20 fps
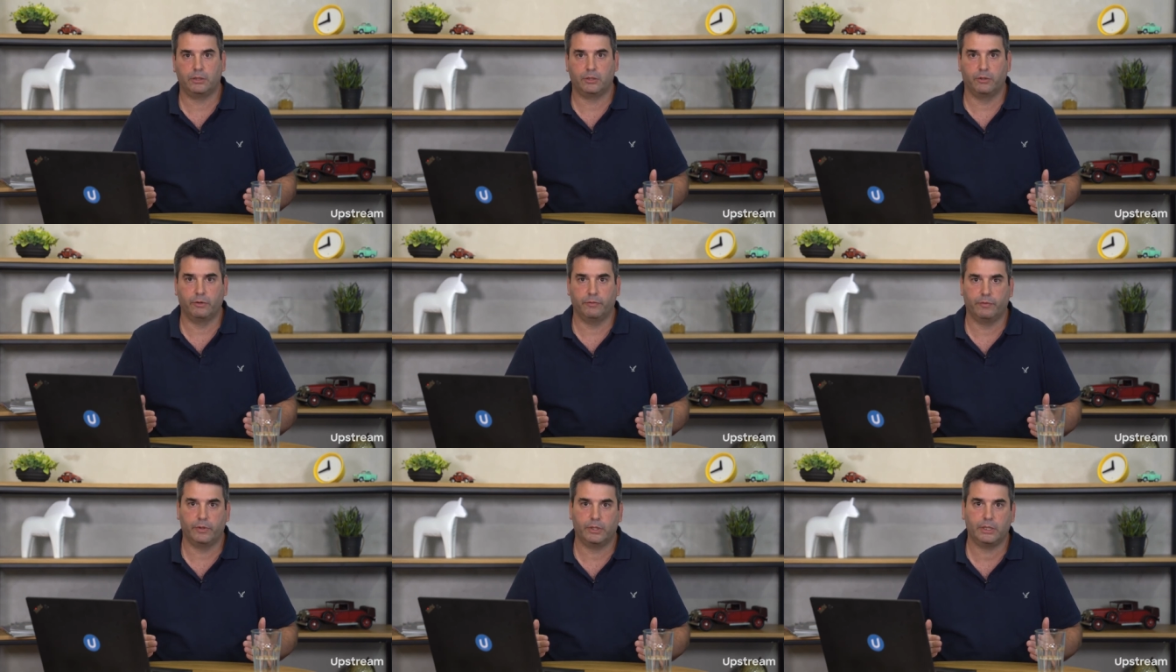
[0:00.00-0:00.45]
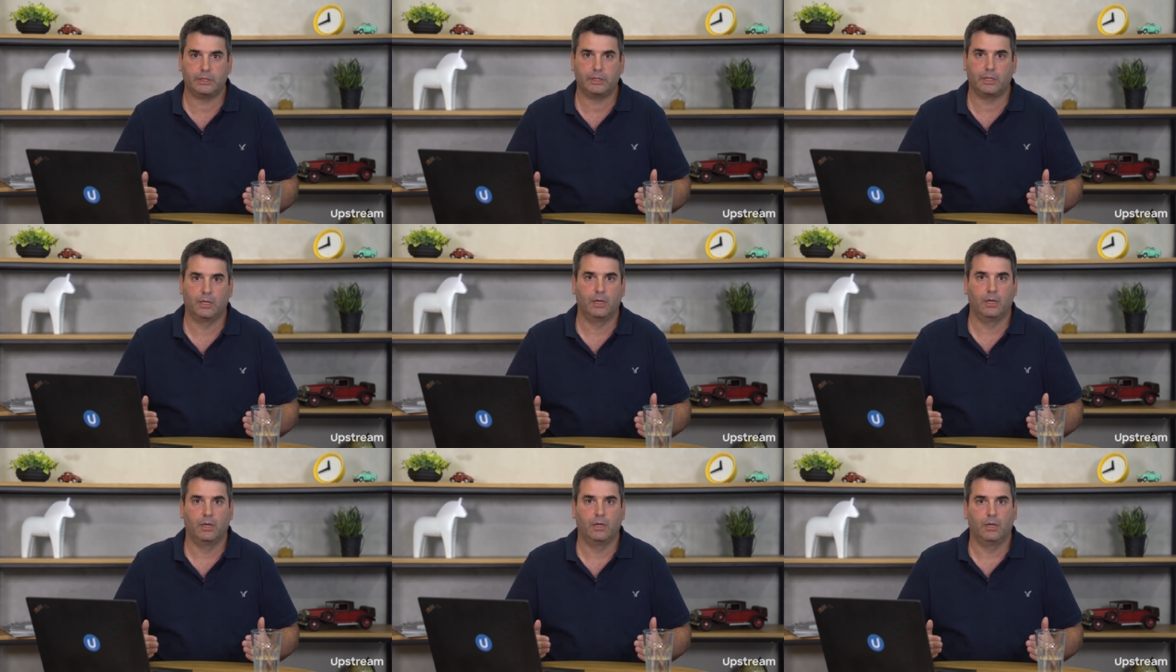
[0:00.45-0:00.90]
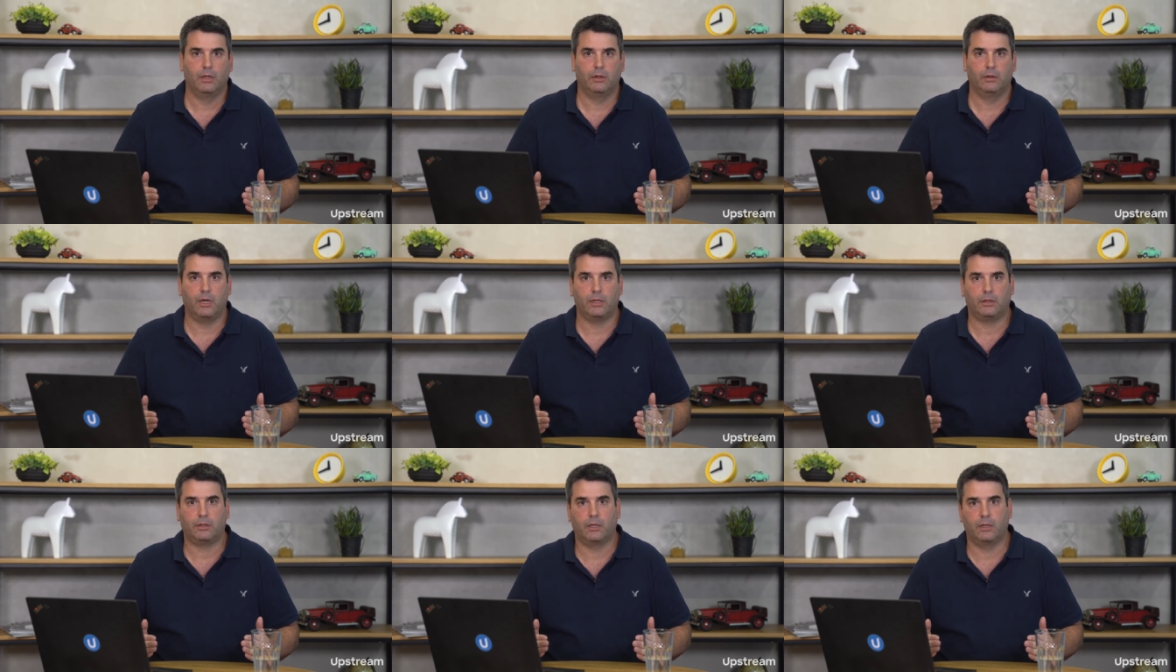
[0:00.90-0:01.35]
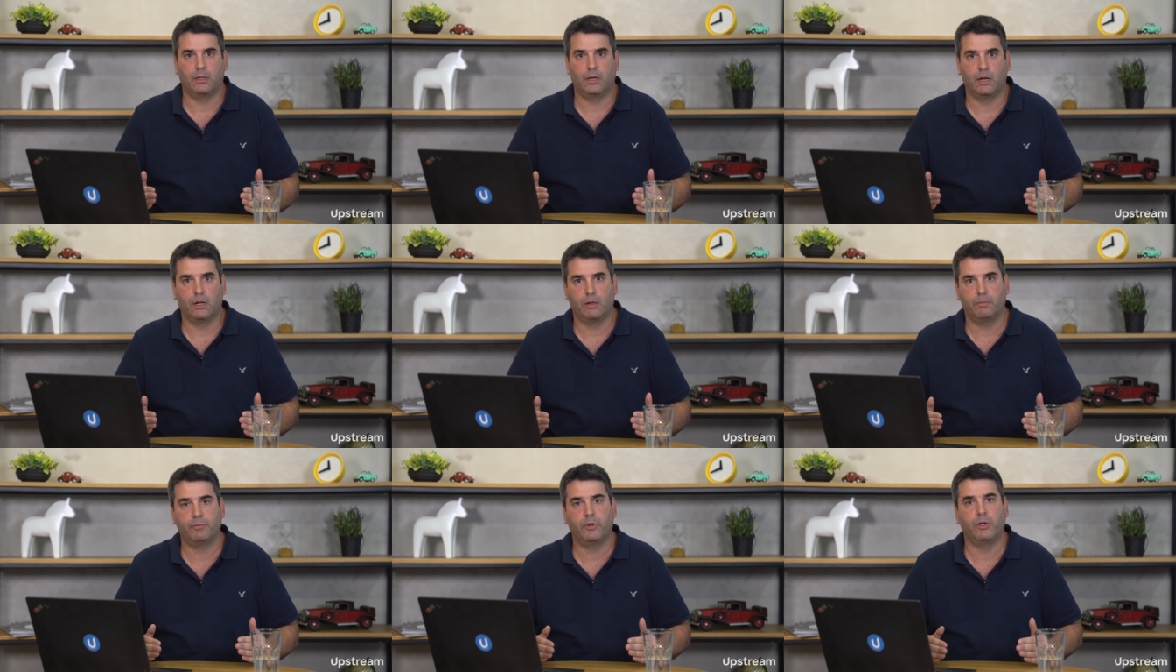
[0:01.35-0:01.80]
service that can
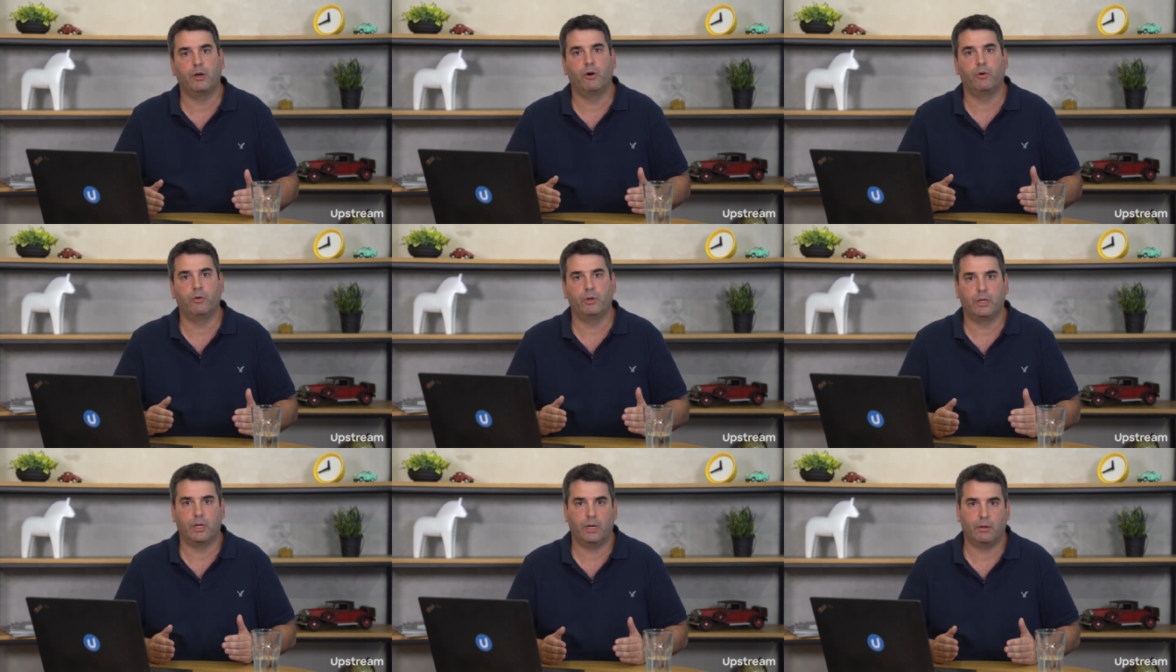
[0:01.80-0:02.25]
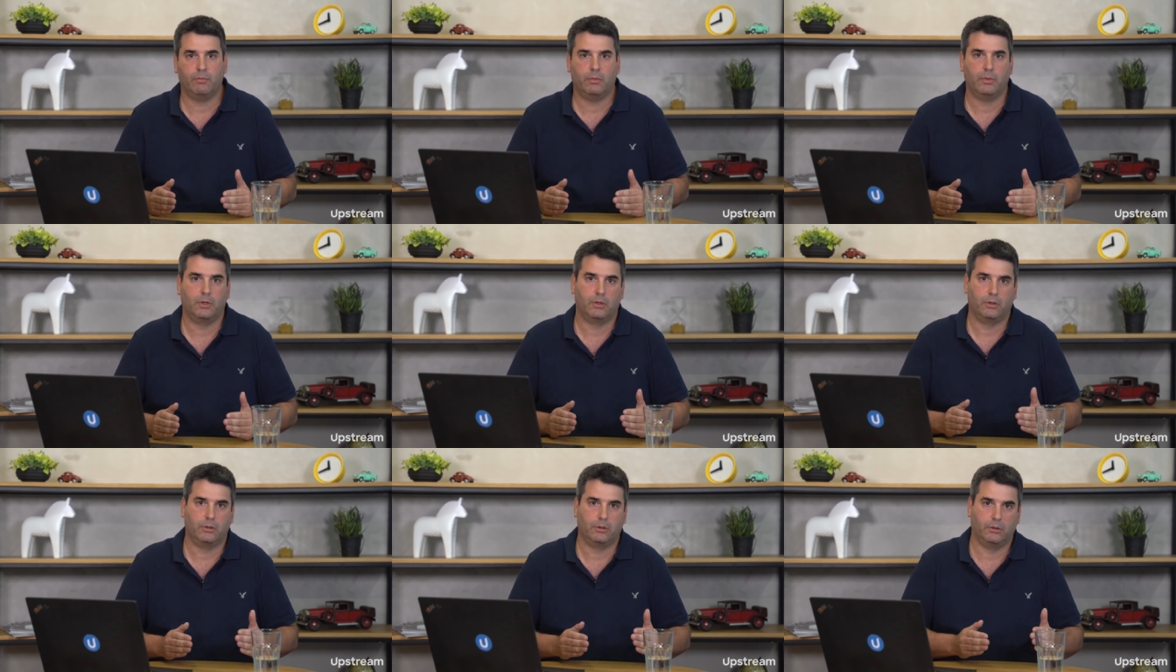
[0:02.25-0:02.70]
help the OEM,